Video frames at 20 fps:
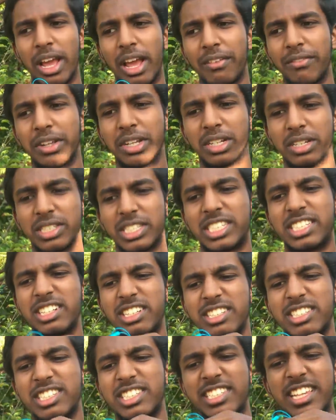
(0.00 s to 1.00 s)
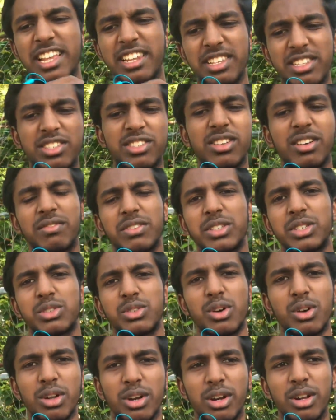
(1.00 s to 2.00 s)
having a sixth sense of a
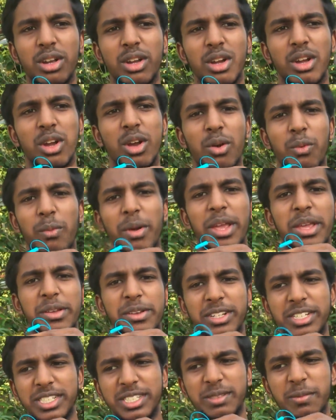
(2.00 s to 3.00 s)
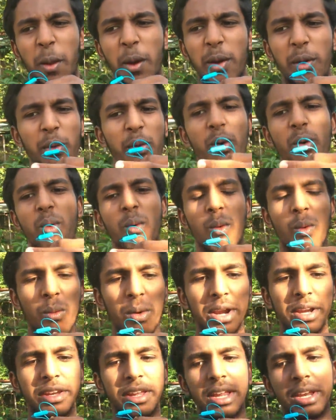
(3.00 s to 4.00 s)
sort, where he could just know
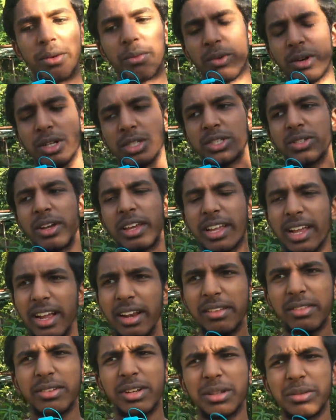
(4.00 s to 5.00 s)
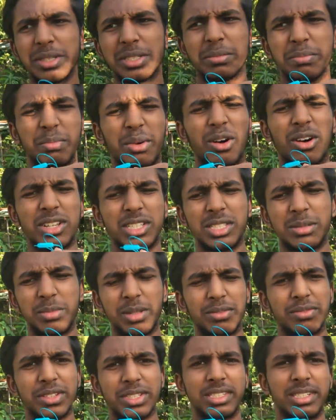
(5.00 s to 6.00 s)
what date it was. So I kind of thought it was
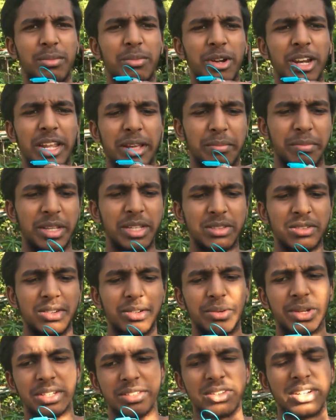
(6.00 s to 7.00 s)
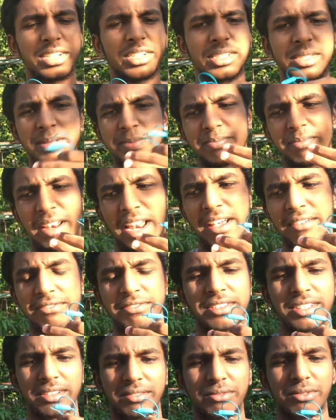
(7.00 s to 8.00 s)
impossible for someone like me to do it, so I just
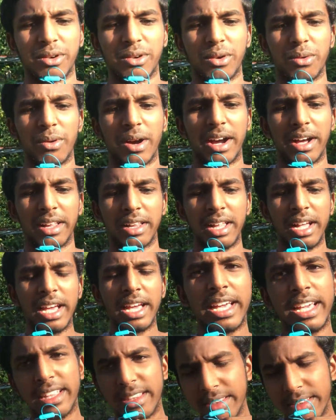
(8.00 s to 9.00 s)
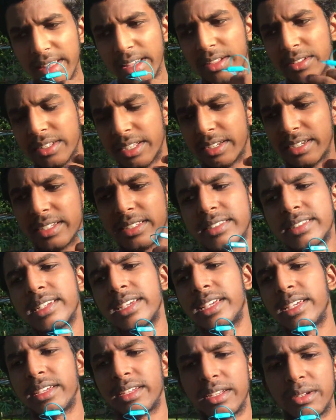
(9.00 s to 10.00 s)
left it for a while. Either that, or they did say
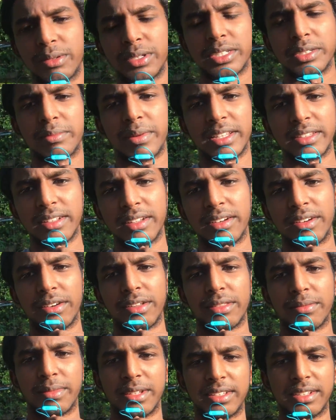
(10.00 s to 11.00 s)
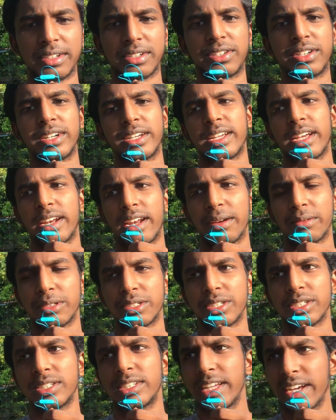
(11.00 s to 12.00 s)
it was a mental arithmetic trick and I
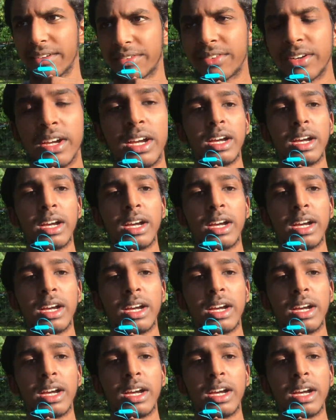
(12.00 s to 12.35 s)
was just deaf.